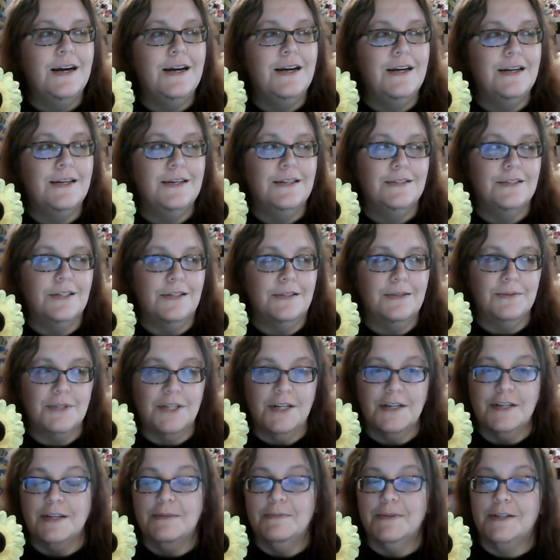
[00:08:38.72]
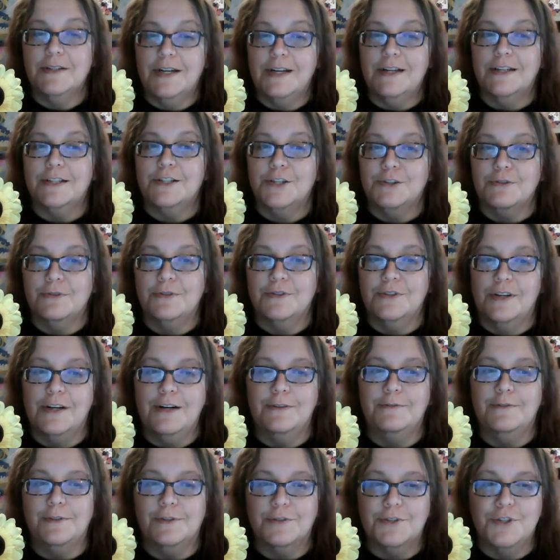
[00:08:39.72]
And I'm talking about actual
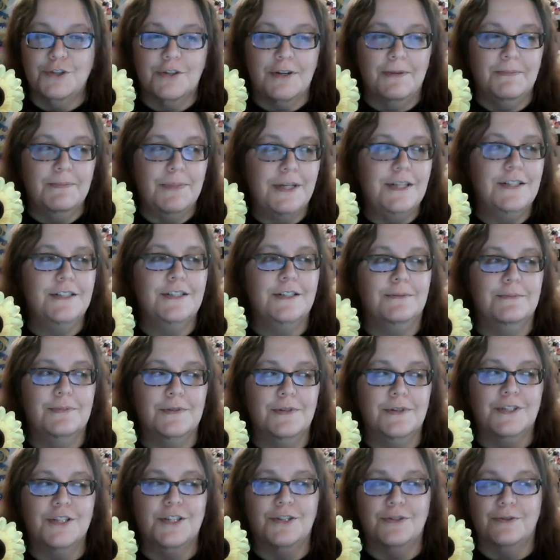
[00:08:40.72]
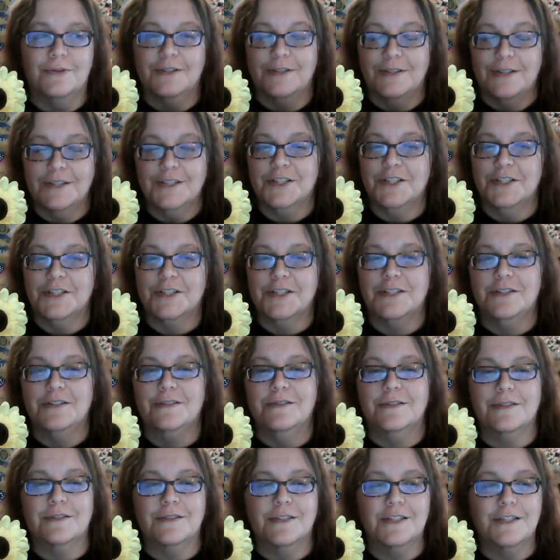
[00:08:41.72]
novels you can buy in a bookstore, not just,
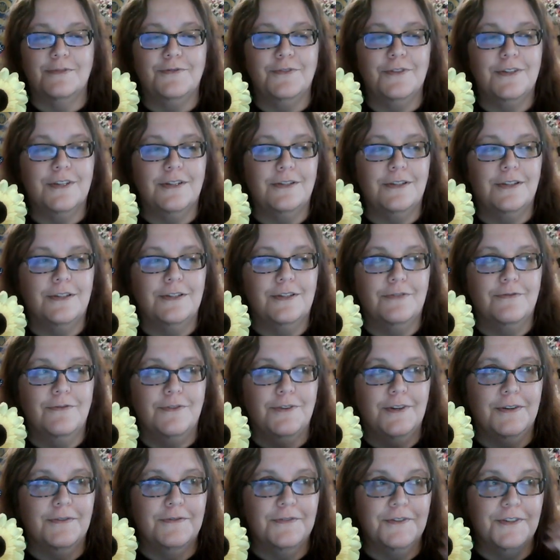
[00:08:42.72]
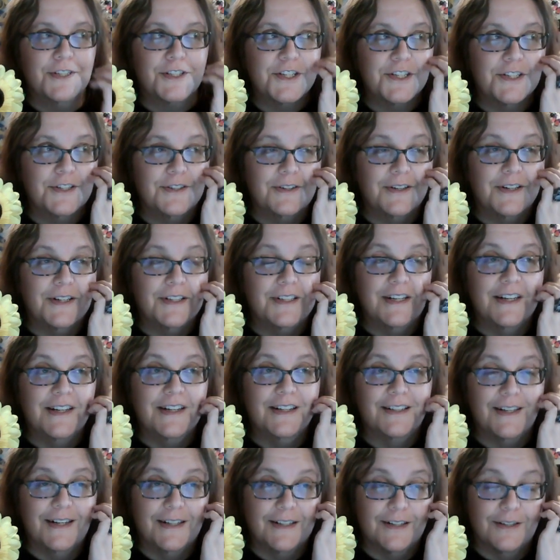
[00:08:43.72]
you know, something on
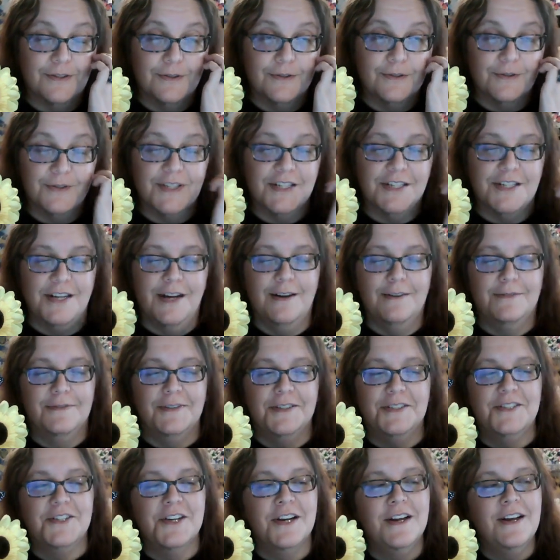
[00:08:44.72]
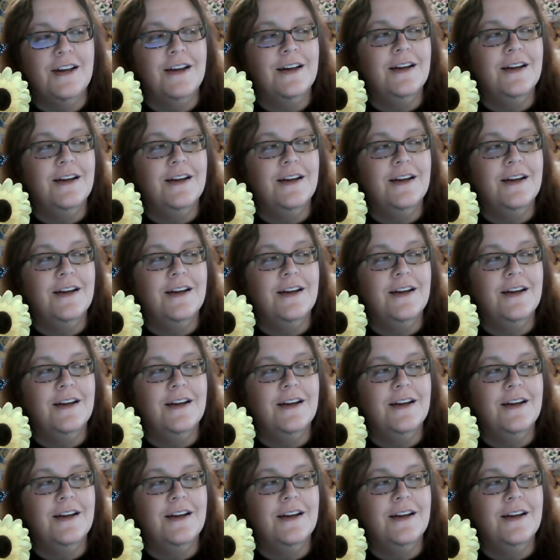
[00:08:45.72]
fanfiction.net. I got ooh savage.